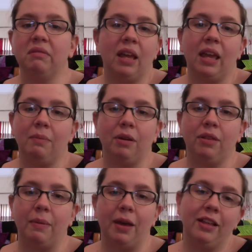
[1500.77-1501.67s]
can't be all
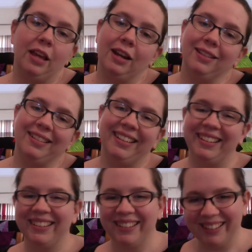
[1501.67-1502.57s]
that bad, can it?
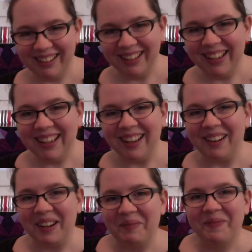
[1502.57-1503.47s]
All
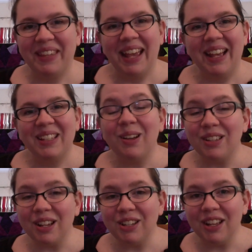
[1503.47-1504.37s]
right. So I'll
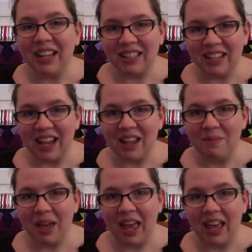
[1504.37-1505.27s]
talk to y'all next
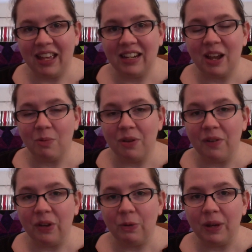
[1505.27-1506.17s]
time, and I hope you have
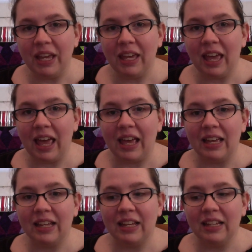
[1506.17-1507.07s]
a good week,
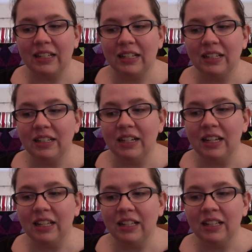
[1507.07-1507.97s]
and
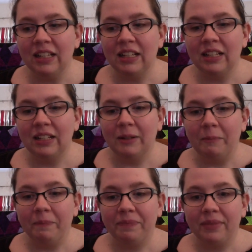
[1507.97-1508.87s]

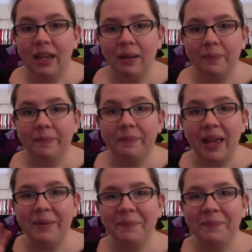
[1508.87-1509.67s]
yeah, bye.